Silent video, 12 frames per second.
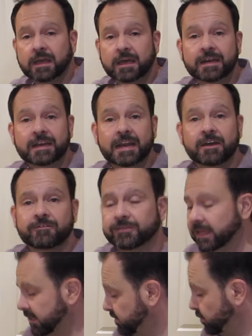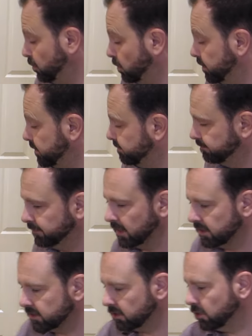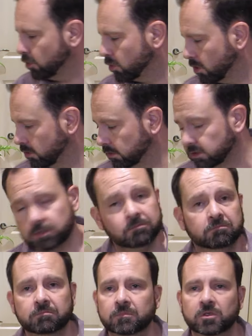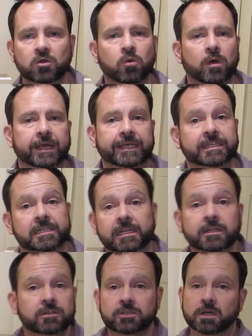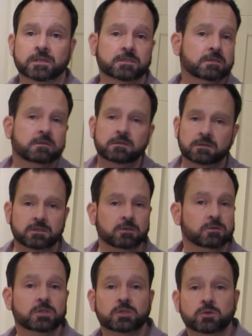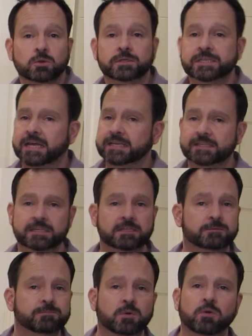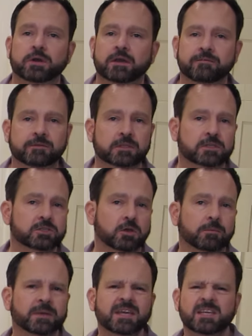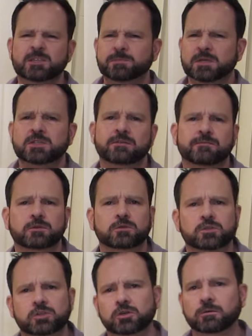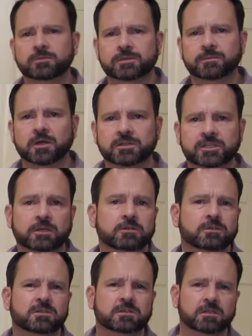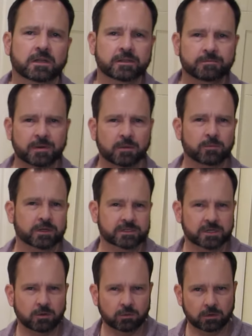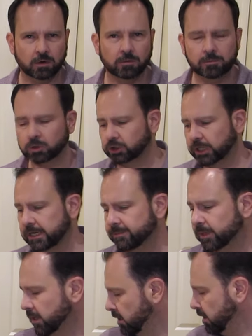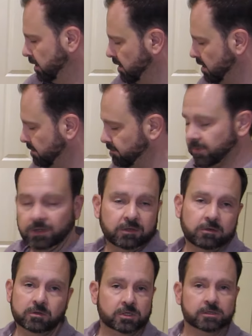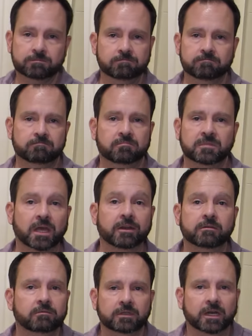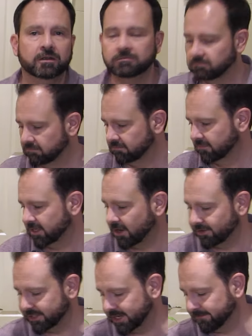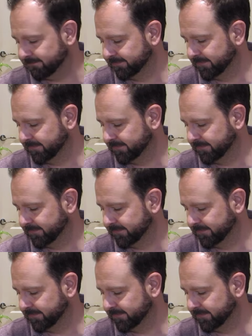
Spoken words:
And now for that sauce. So you could quite easily just use the sauce as is, pour it over the top, especially if you use chopped tomatoes, because like the plum ones hold a lot more shape. But you could just, done, you know, curry's done.